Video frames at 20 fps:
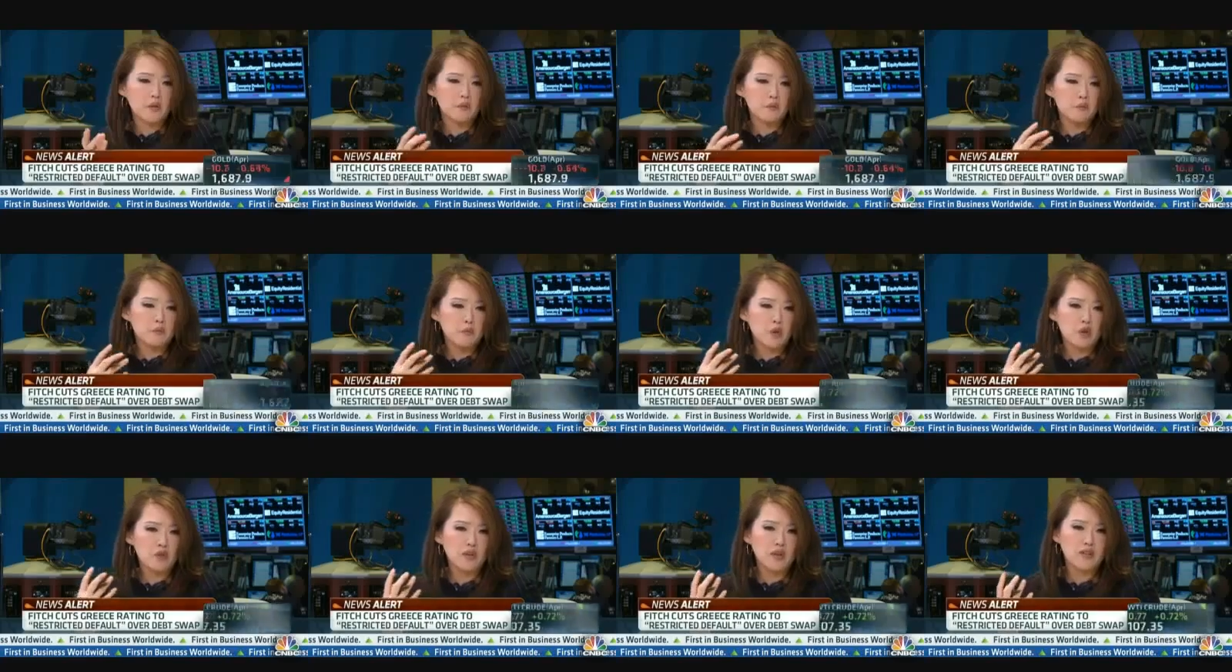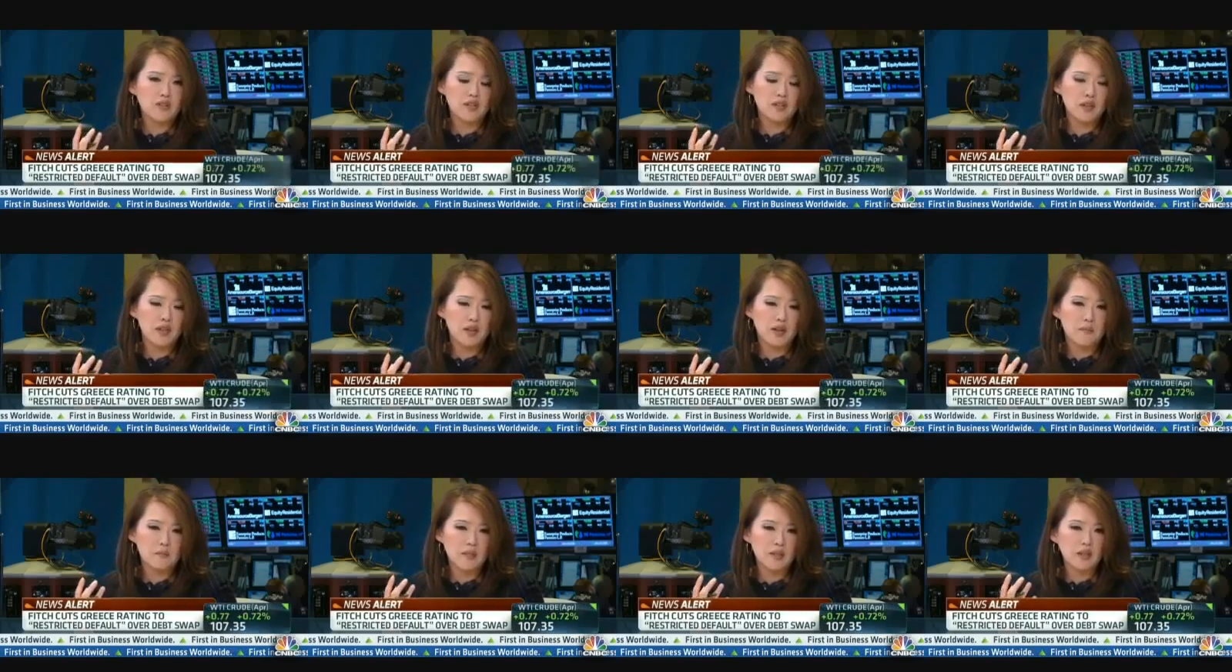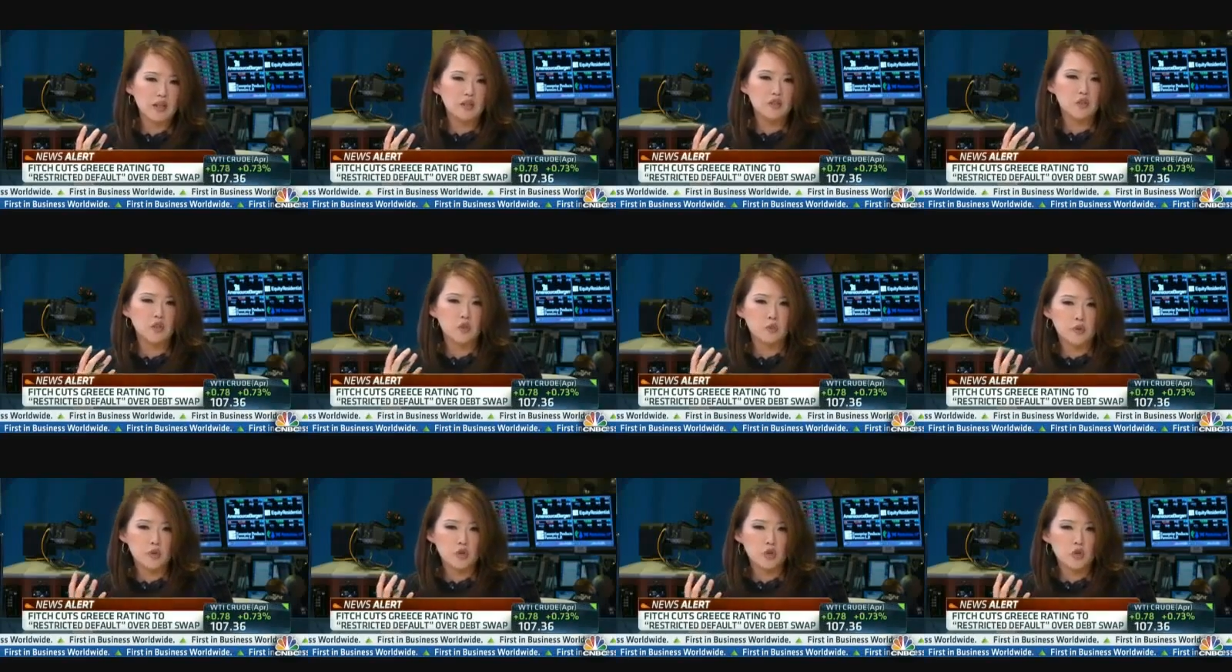but more recently, and I'm thinking of
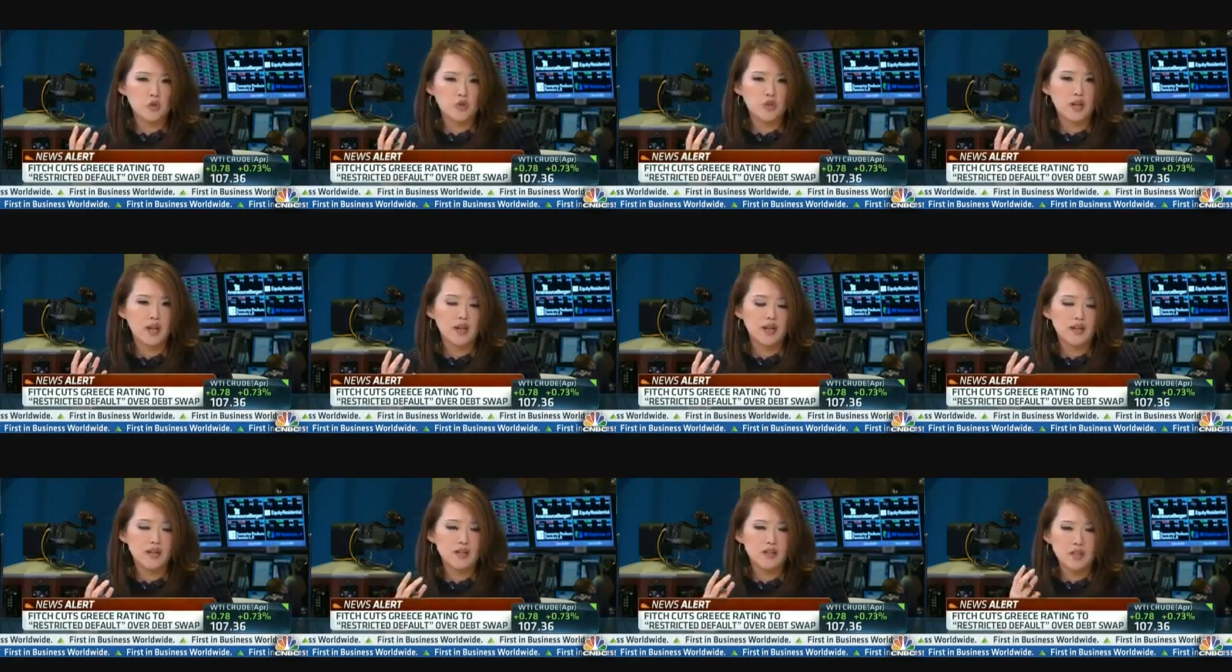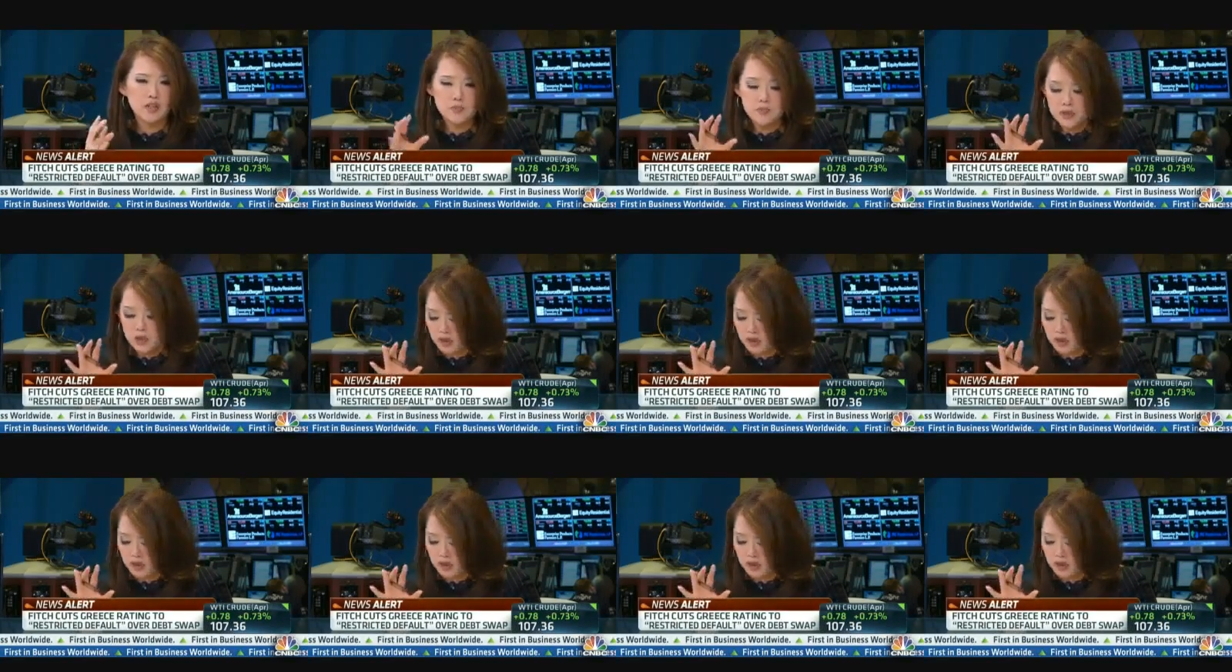Super Tuesday, it doesn't